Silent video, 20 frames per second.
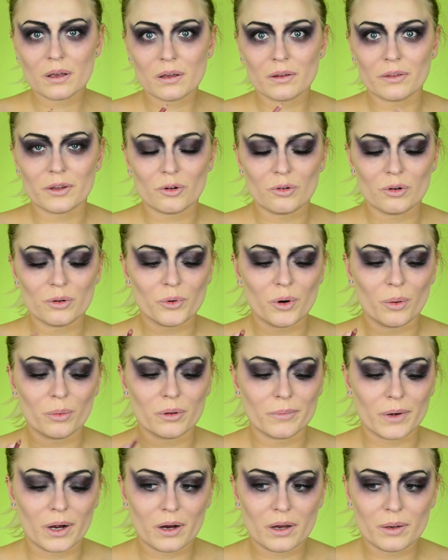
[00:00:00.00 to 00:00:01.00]
The only
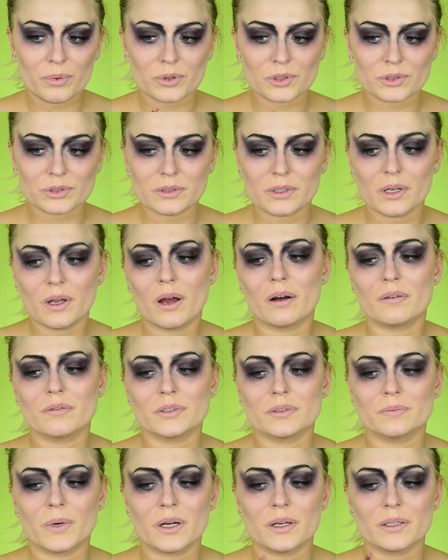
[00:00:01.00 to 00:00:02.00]
problem I personally have
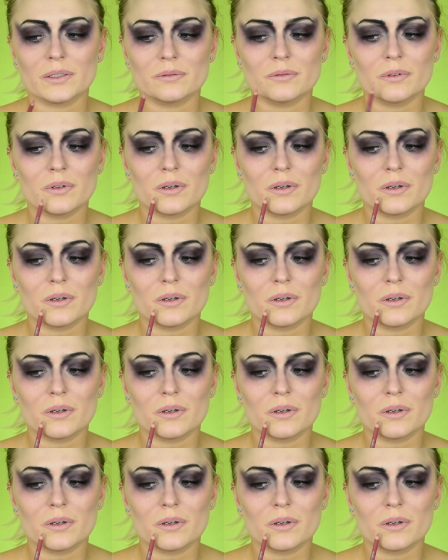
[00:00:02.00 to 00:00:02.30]
is my